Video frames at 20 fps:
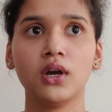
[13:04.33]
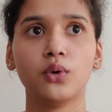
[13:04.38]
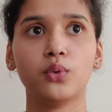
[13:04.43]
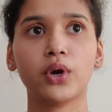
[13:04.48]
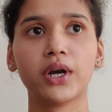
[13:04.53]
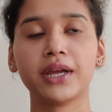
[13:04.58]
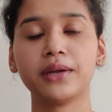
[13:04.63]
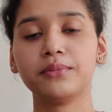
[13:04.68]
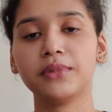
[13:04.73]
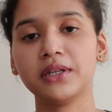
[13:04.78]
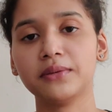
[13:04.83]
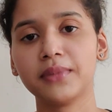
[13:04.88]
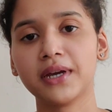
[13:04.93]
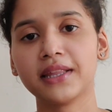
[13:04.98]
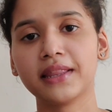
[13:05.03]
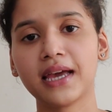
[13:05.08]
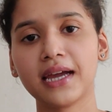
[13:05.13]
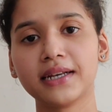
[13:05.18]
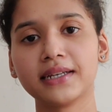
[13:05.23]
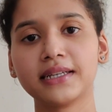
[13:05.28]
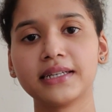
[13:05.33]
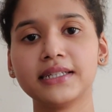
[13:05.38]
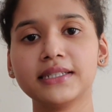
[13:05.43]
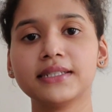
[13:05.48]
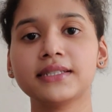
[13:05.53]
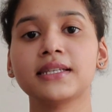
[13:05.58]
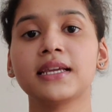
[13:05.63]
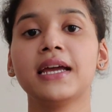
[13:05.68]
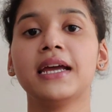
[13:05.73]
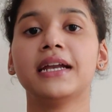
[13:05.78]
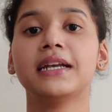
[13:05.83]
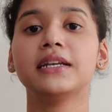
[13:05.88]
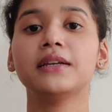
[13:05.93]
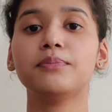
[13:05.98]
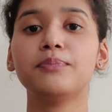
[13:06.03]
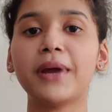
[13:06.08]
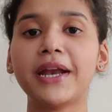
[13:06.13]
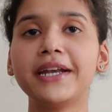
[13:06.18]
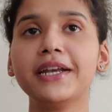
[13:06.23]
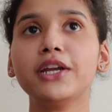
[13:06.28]
What I mean by that is,
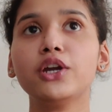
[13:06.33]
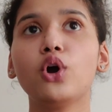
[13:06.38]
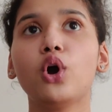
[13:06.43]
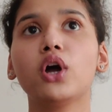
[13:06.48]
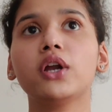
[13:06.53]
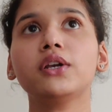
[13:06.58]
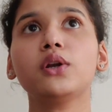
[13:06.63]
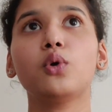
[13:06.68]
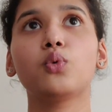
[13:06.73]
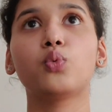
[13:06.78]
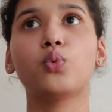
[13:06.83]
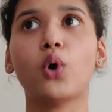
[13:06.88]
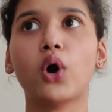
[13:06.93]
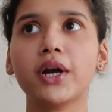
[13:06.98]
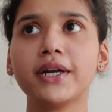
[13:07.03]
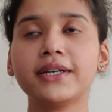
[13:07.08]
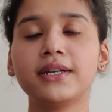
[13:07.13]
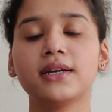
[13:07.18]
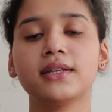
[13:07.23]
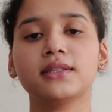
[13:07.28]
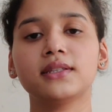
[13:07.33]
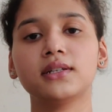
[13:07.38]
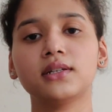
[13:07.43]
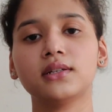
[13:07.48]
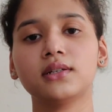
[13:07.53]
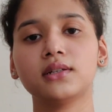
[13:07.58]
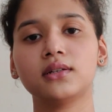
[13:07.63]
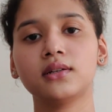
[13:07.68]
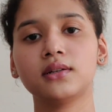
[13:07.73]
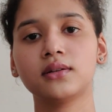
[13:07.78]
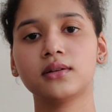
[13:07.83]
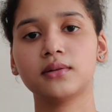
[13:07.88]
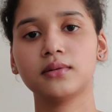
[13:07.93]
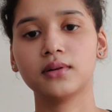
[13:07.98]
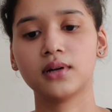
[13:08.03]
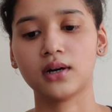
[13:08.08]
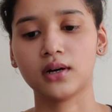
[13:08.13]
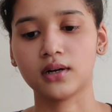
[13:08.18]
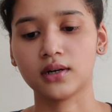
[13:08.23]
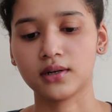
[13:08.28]
depending on what the
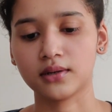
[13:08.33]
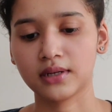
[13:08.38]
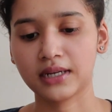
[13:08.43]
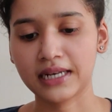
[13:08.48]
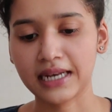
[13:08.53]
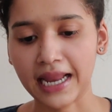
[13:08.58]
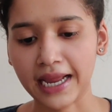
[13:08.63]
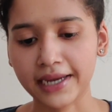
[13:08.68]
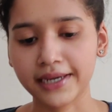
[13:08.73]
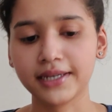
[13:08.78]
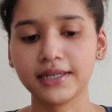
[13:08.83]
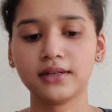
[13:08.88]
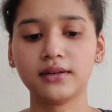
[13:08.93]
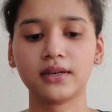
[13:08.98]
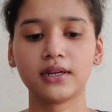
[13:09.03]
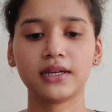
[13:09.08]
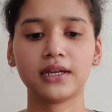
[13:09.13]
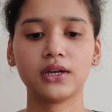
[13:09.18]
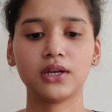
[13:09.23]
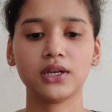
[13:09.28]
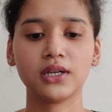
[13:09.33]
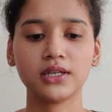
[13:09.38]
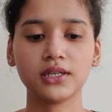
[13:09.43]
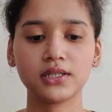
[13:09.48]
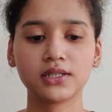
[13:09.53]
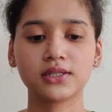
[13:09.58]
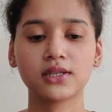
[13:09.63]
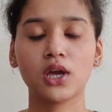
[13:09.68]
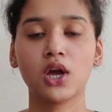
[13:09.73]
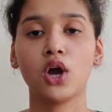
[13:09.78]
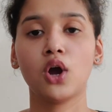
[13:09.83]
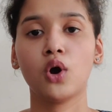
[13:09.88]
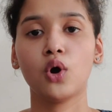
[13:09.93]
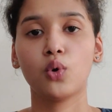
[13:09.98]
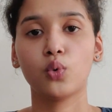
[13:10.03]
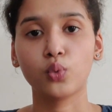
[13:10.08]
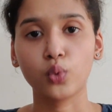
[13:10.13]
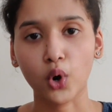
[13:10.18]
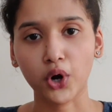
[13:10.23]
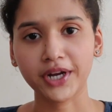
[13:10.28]
client is
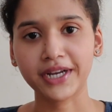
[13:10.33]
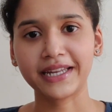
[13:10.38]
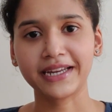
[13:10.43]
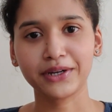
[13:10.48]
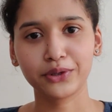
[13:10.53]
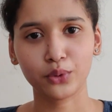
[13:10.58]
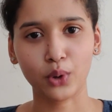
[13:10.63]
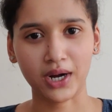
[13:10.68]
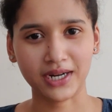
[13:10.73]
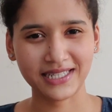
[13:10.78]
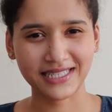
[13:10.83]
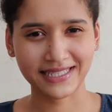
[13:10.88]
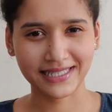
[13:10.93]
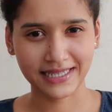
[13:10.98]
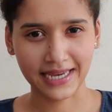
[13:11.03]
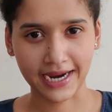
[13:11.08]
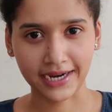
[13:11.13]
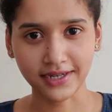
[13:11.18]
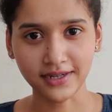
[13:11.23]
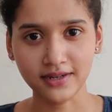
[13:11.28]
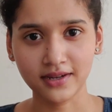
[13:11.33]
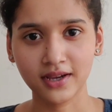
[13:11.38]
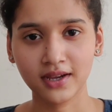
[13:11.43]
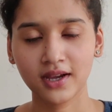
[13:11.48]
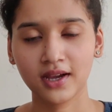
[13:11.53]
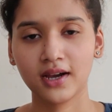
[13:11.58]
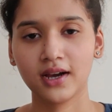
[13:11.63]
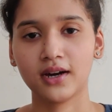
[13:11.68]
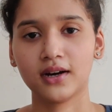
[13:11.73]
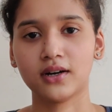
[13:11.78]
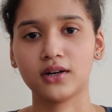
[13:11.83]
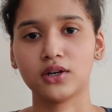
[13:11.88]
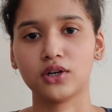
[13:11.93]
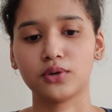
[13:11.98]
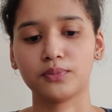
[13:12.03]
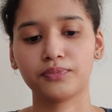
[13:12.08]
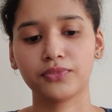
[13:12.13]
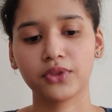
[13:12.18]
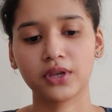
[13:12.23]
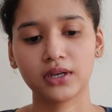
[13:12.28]
wanting to understand,
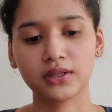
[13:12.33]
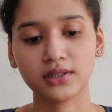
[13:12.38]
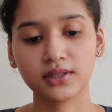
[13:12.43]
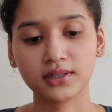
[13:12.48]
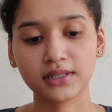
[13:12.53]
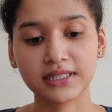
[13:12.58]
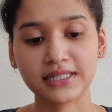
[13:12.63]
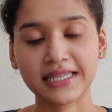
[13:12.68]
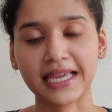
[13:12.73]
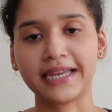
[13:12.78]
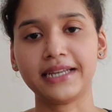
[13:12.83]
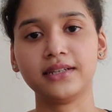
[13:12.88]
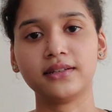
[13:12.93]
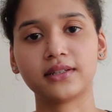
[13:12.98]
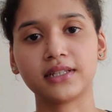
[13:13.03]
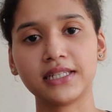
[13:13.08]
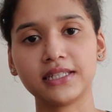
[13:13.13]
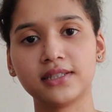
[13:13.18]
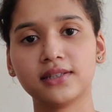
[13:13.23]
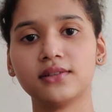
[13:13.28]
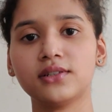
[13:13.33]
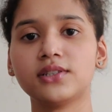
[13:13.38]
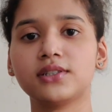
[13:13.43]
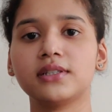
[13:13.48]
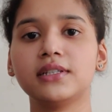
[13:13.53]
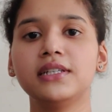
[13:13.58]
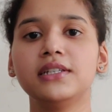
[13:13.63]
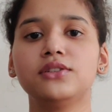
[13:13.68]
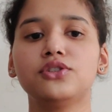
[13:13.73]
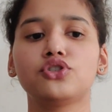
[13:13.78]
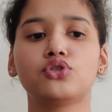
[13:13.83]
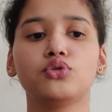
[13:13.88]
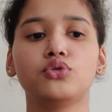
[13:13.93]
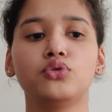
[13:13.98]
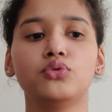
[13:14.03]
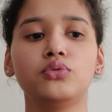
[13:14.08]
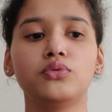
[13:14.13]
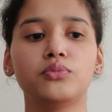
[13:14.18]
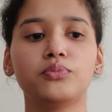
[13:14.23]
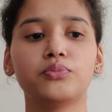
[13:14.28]
the design research needs
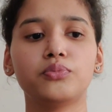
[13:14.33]
to